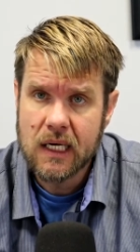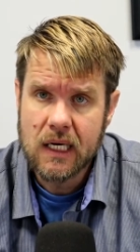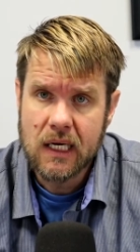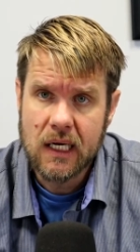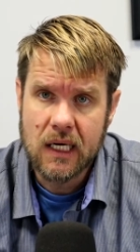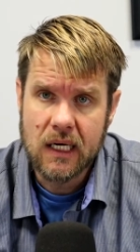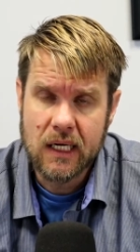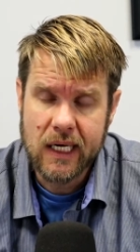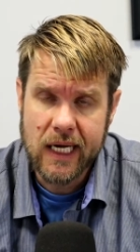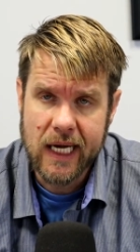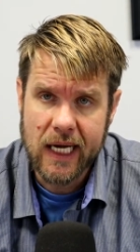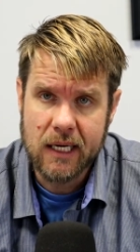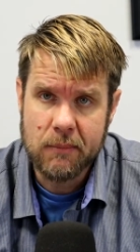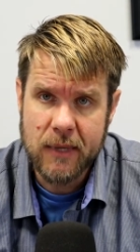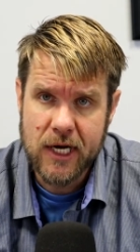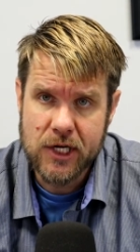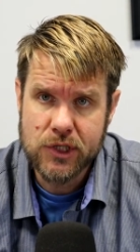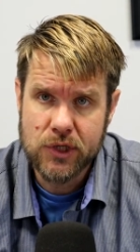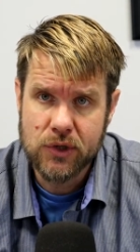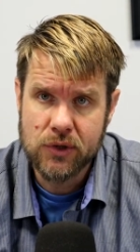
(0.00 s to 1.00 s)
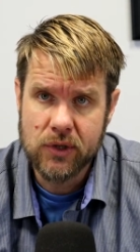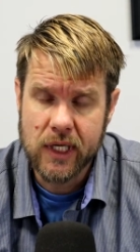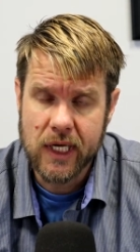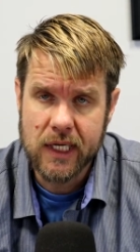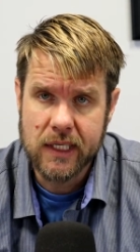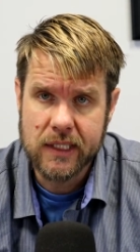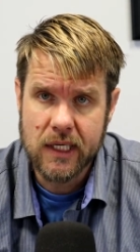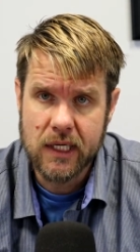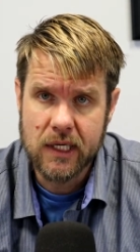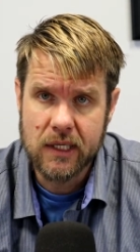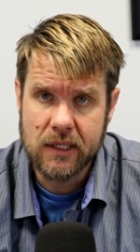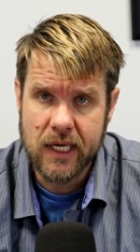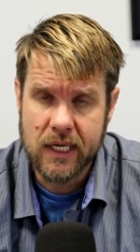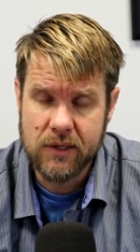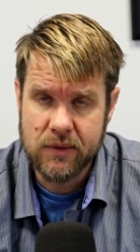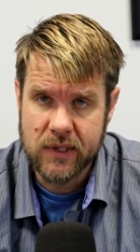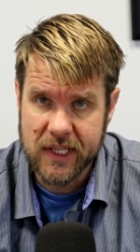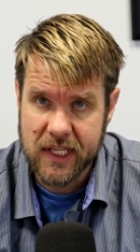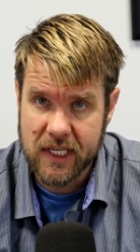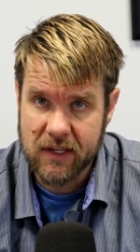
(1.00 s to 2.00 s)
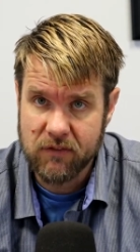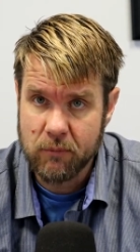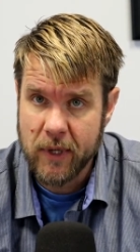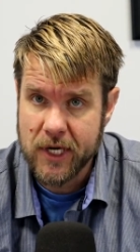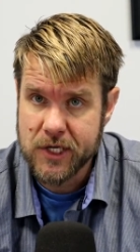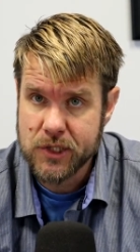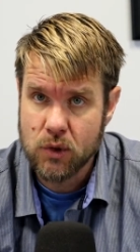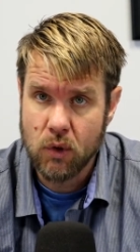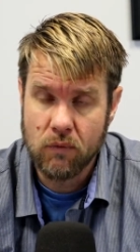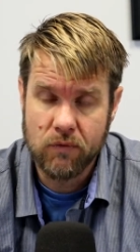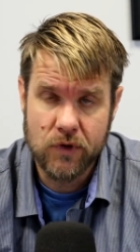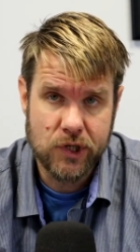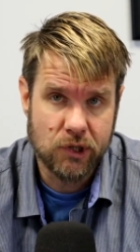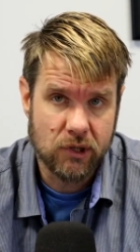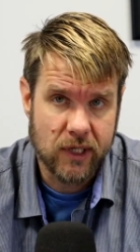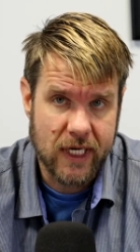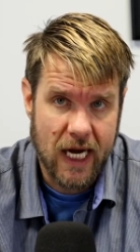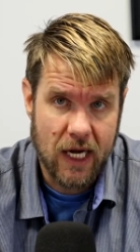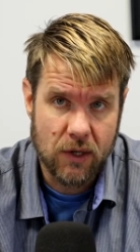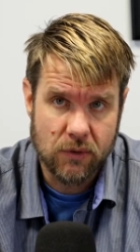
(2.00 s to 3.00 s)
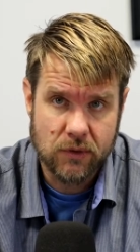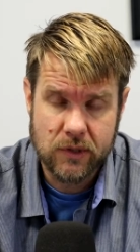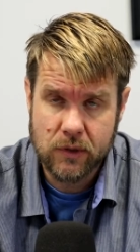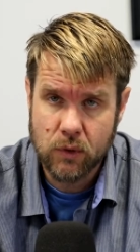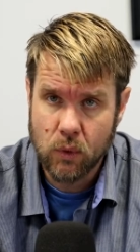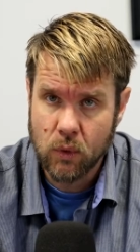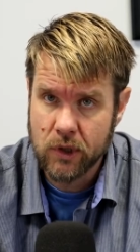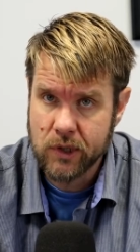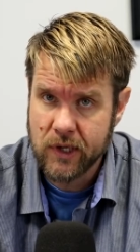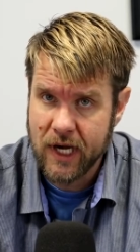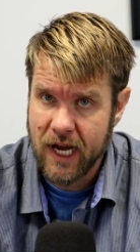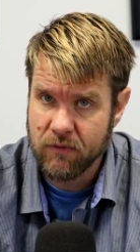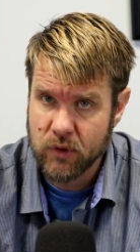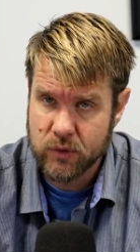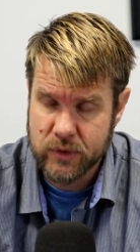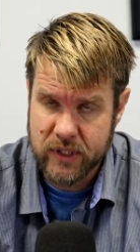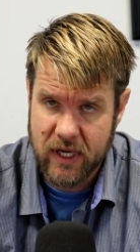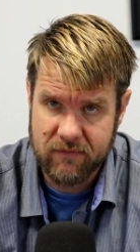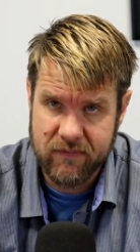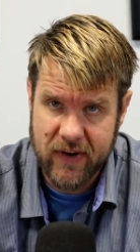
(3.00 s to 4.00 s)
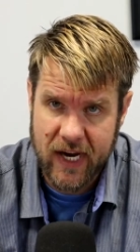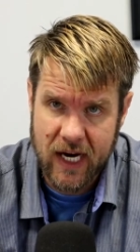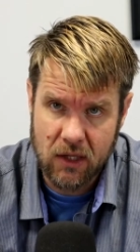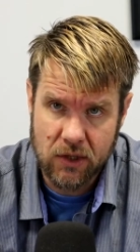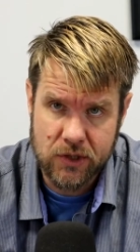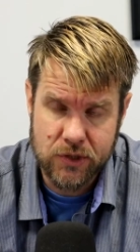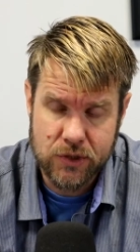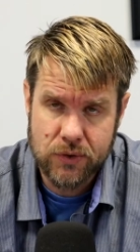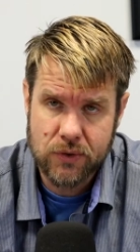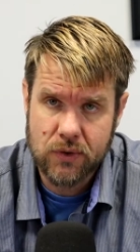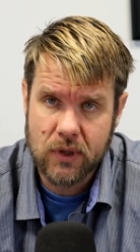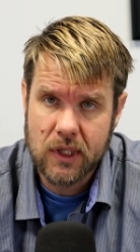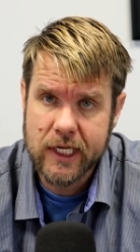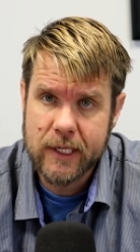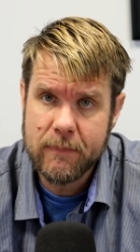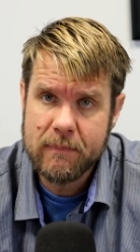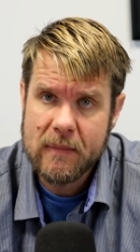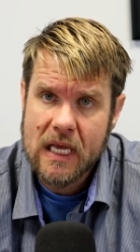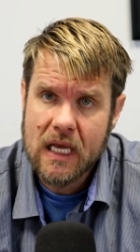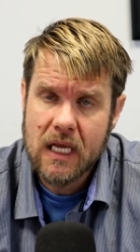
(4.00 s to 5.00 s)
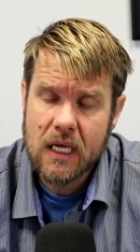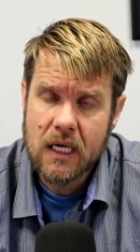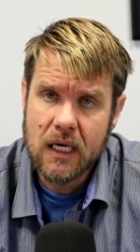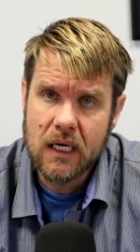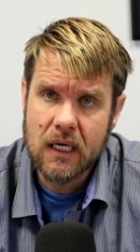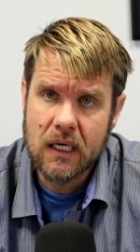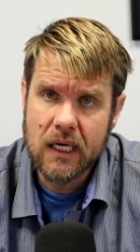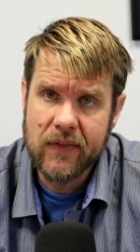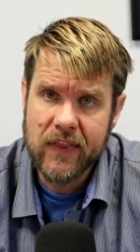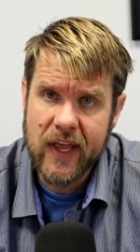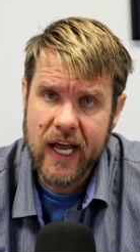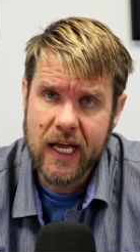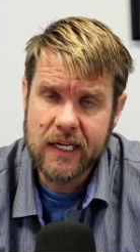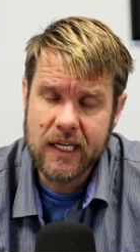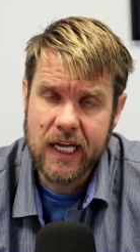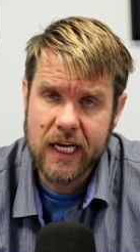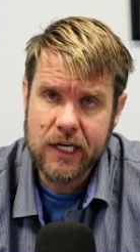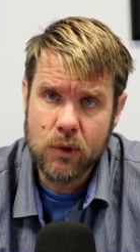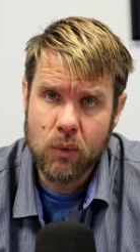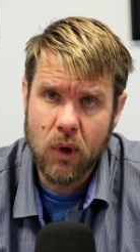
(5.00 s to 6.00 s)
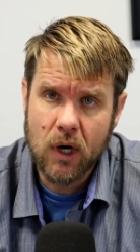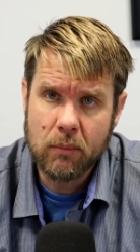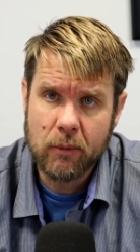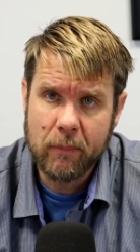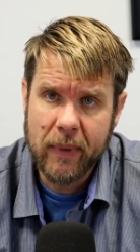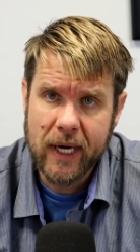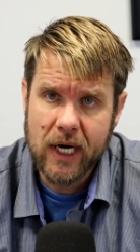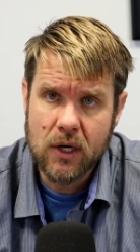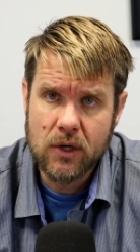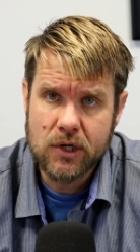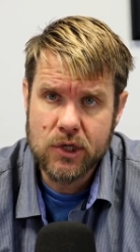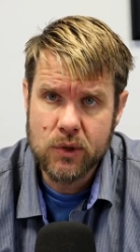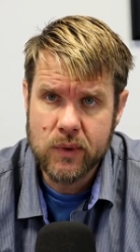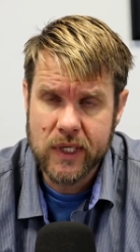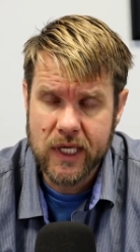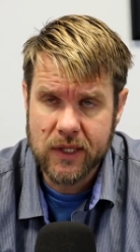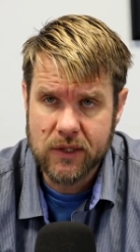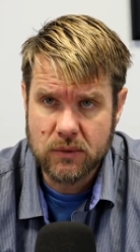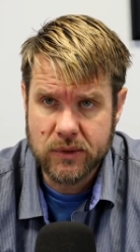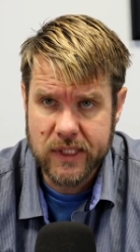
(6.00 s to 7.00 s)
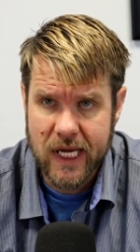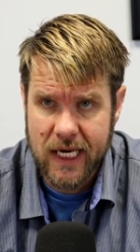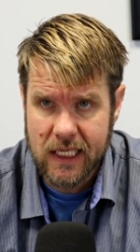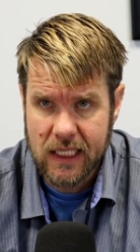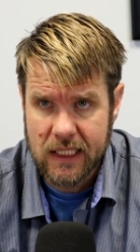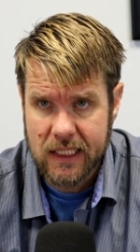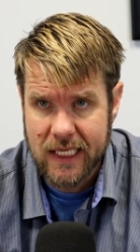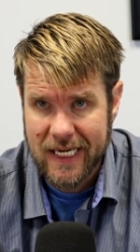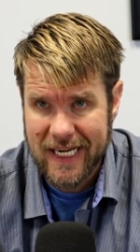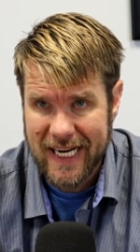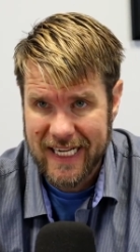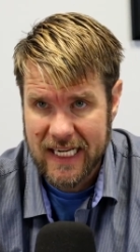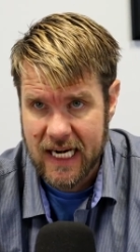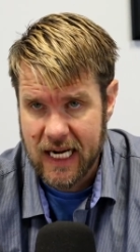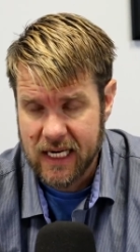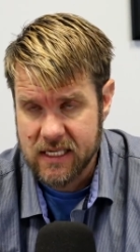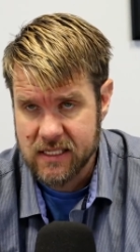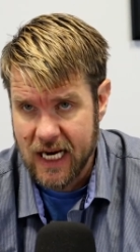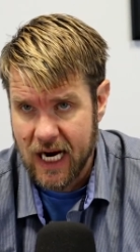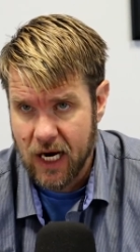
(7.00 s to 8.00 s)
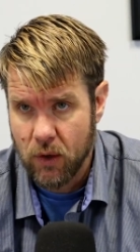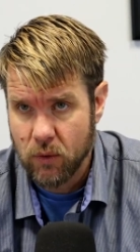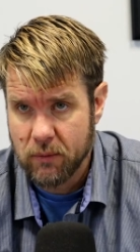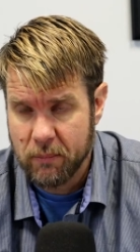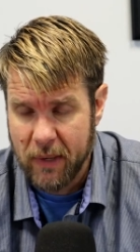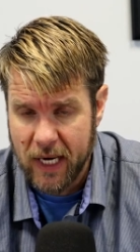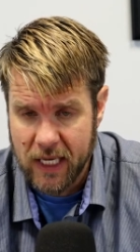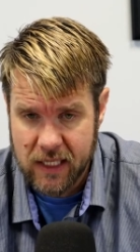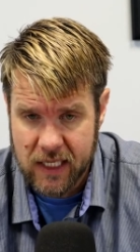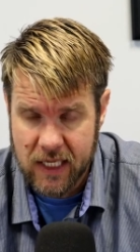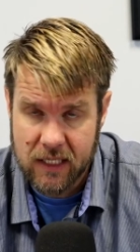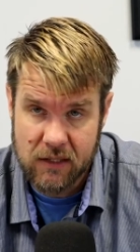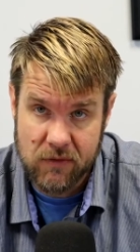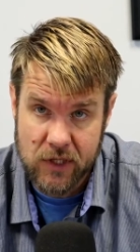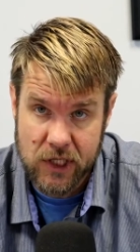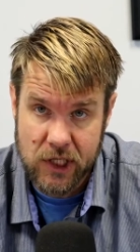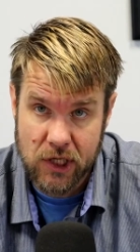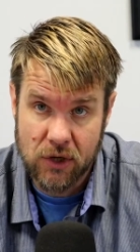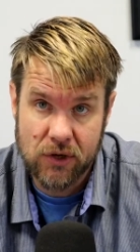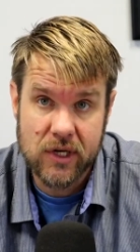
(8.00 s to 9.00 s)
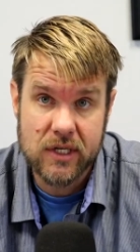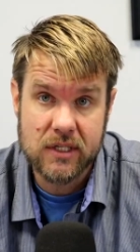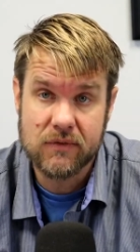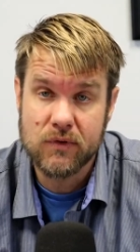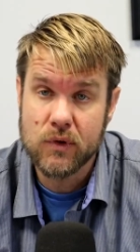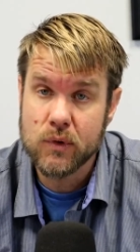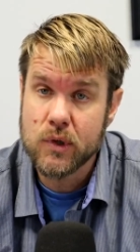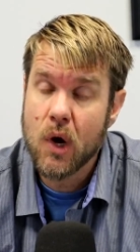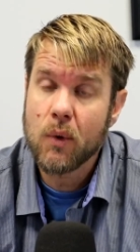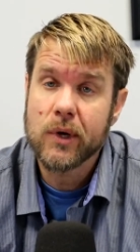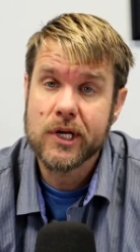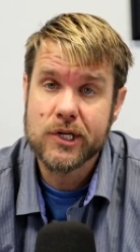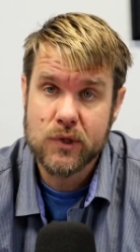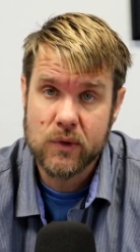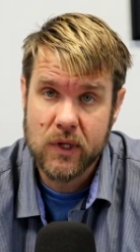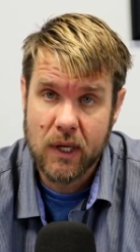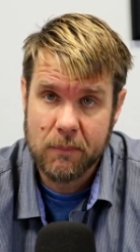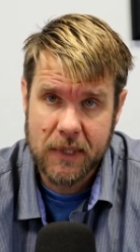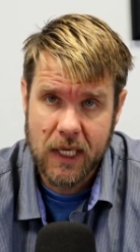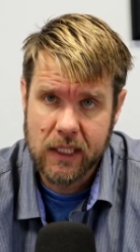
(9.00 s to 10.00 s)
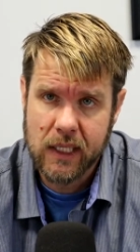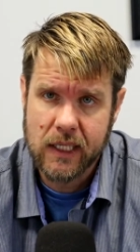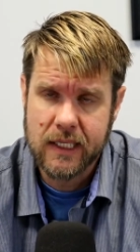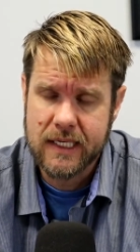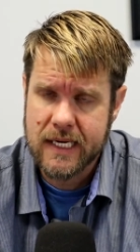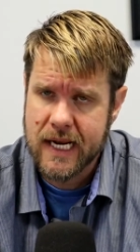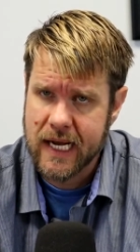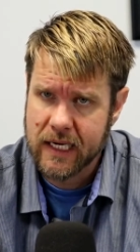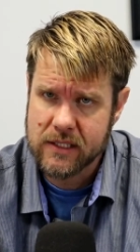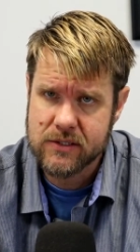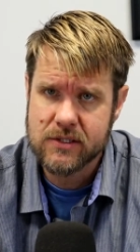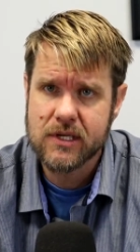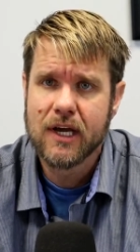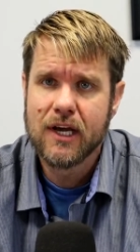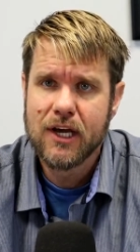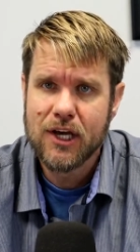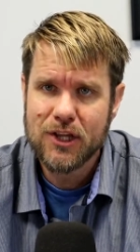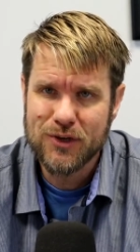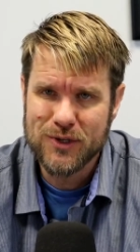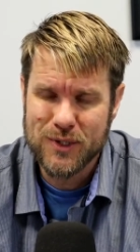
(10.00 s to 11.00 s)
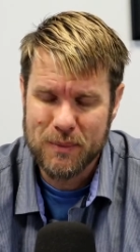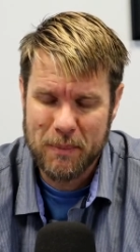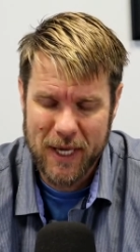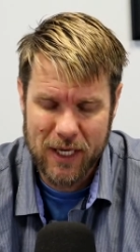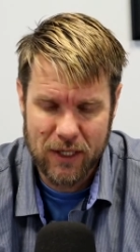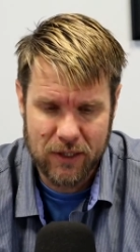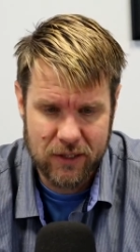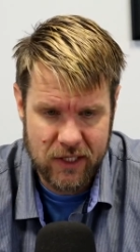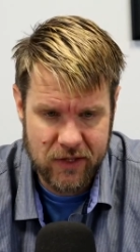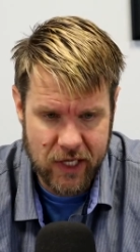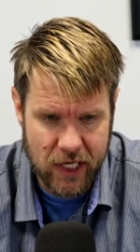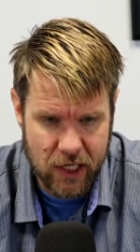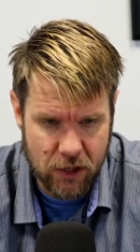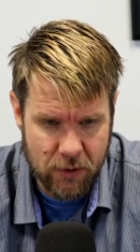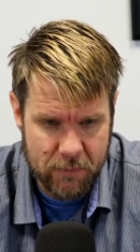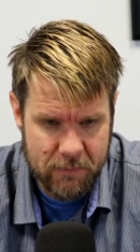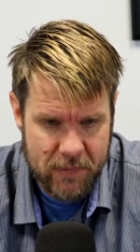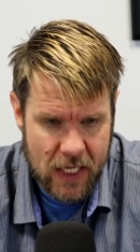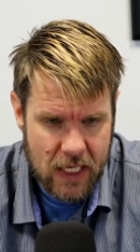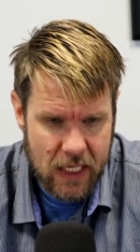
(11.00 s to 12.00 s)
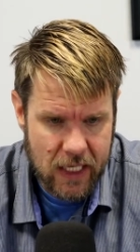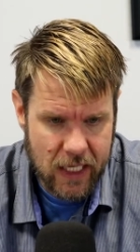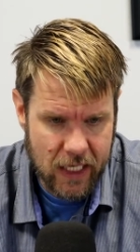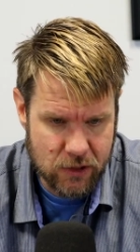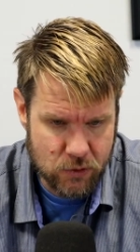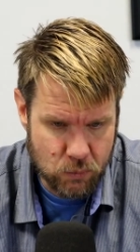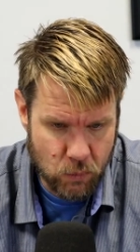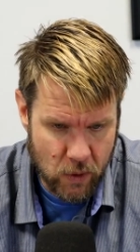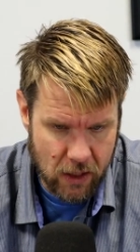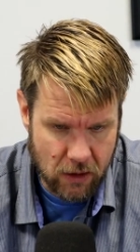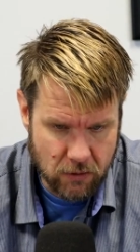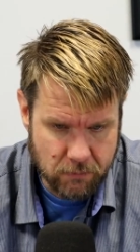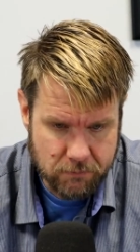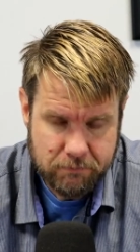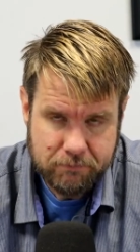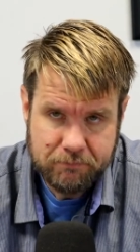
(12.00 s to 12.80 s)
and make sure that you get that information over to your accountant or you have those on file internally and then that you are prepared to get those 1099s out by the end of the year. Because if you don't issue them 1099s, there's a penalty there as well.